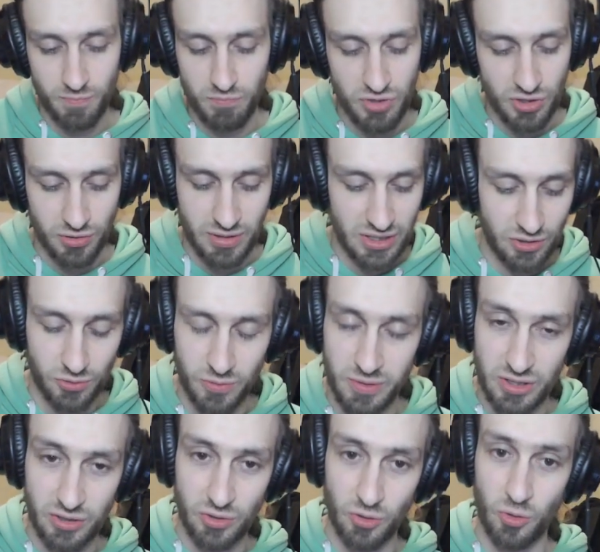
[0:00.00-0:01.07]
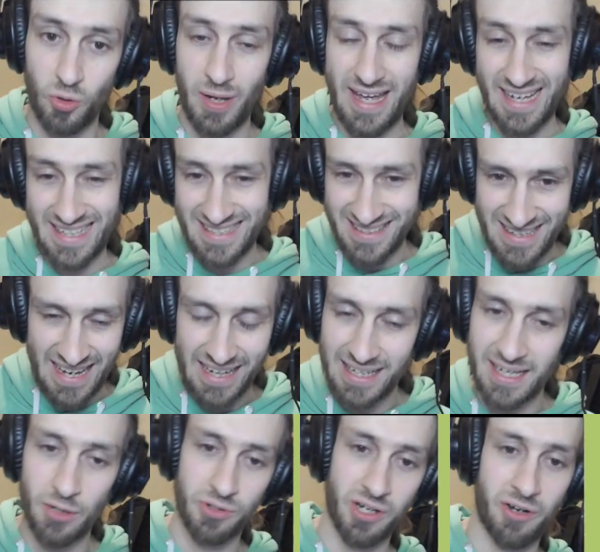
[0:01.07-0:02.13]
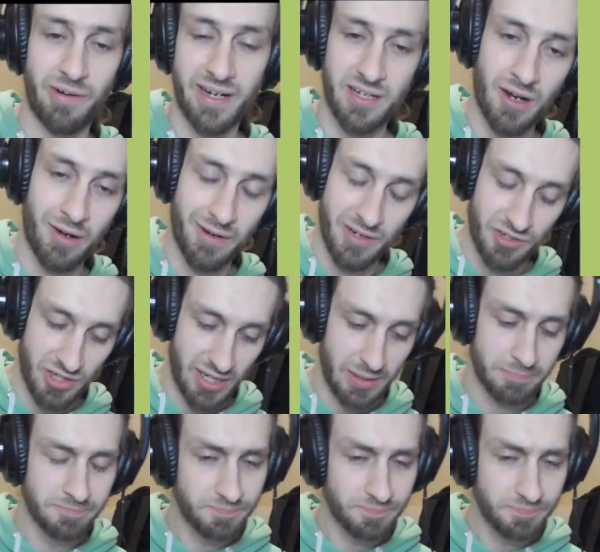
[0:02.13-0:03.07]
you're exactly on the correct RNG.